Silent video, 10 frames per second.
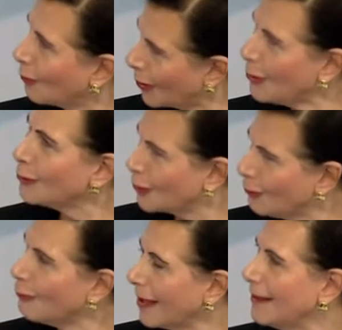When you
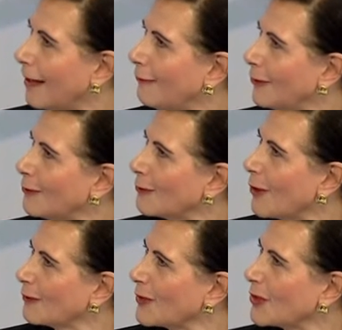do read that federal
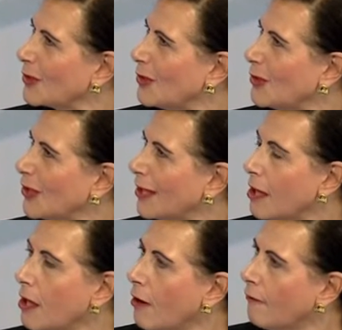Constitution,
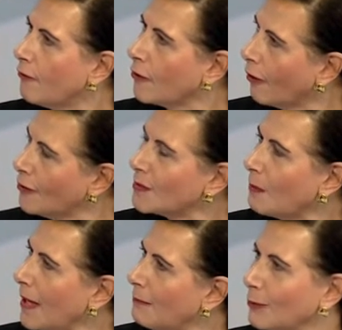for those
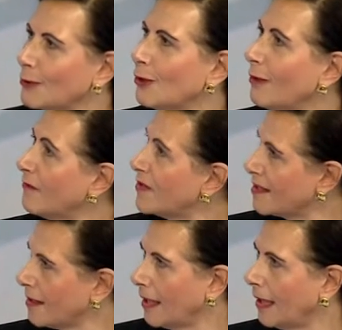people to have
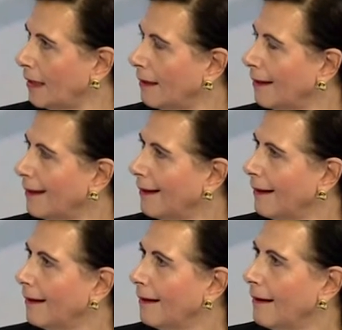seen
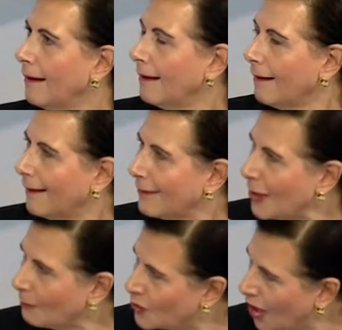
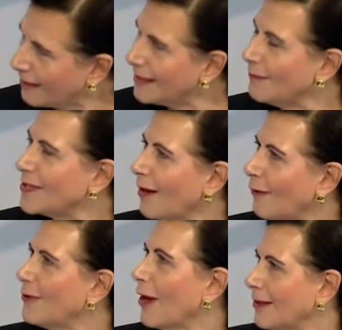the objectives
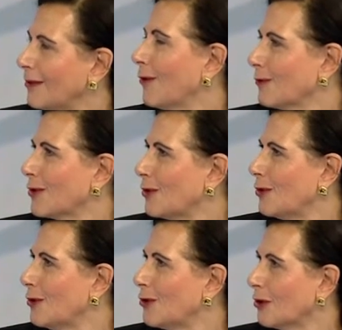of that
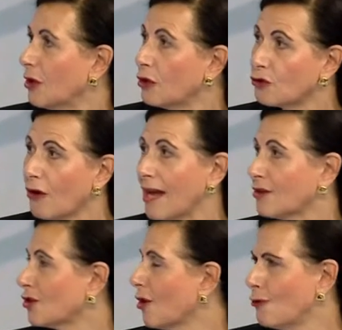Constitution
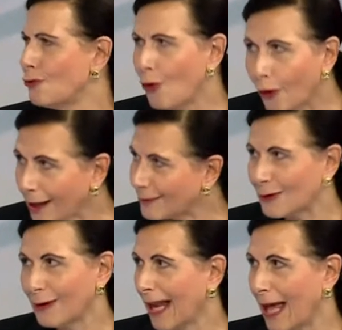trashed, not
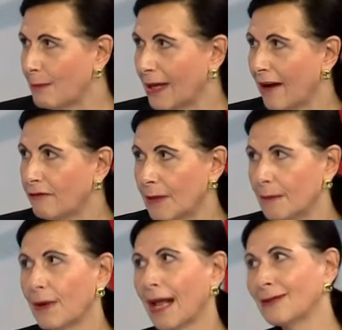under a Labor
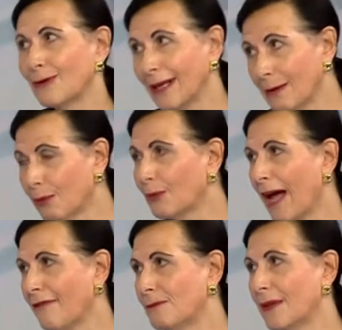government, but under a Liberal
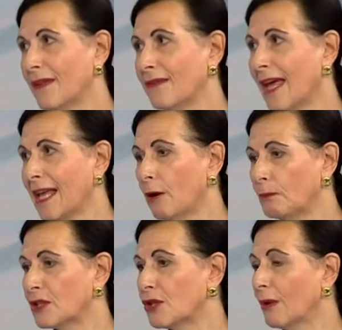government that they
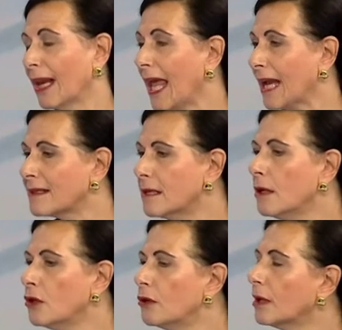helped to elect,
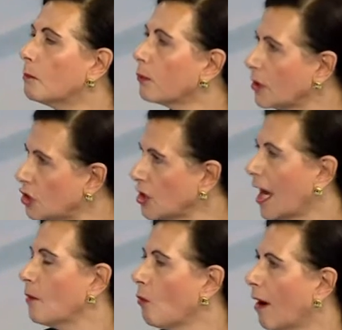you can
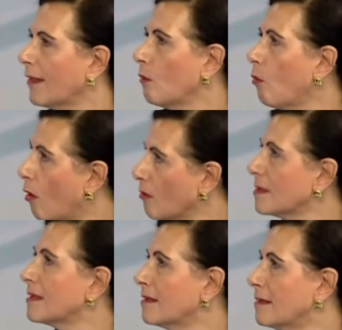appreciate why there
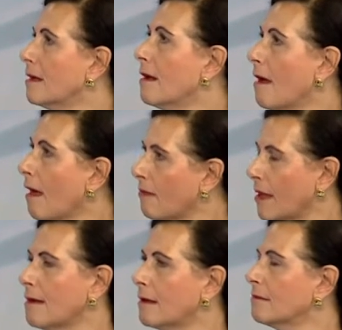was
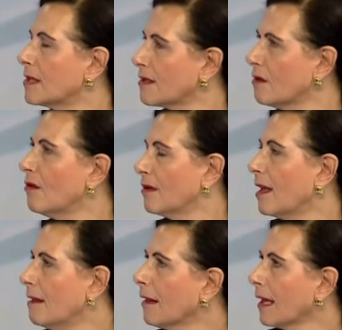the concern
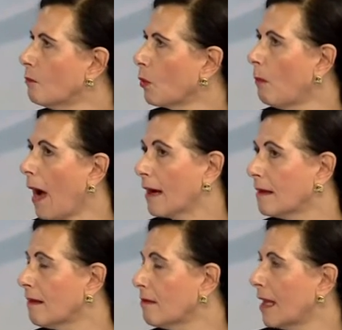in the Liberal
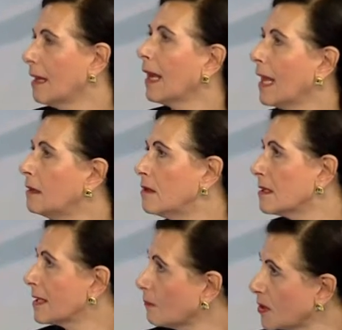Party that then led to
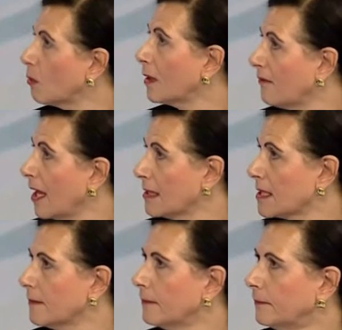subsequent events.